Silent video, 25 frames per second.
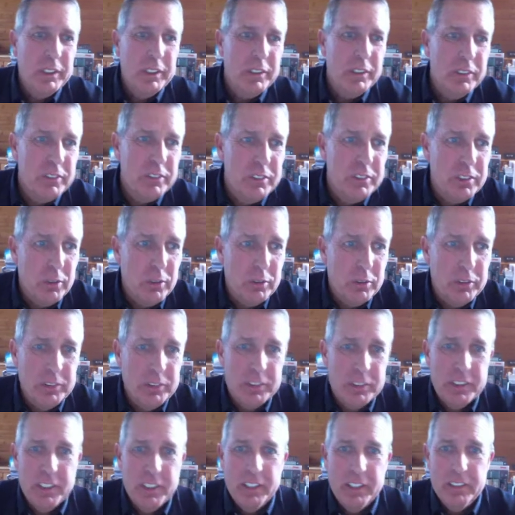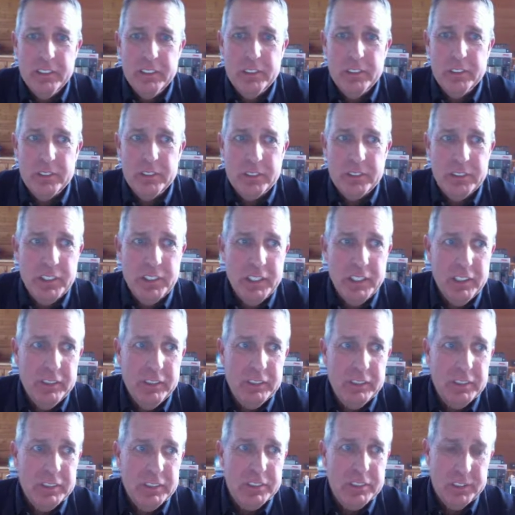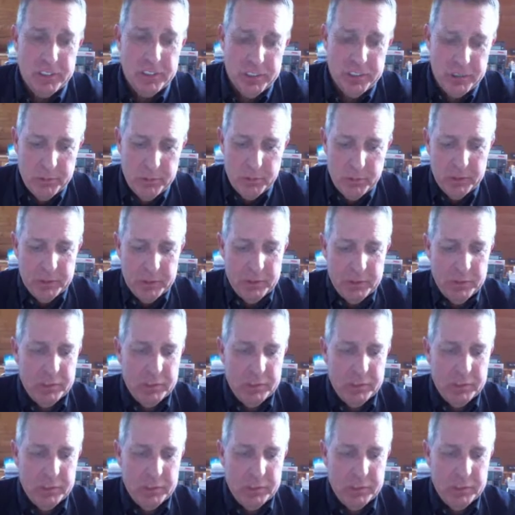so to get into Canvas, you want to go to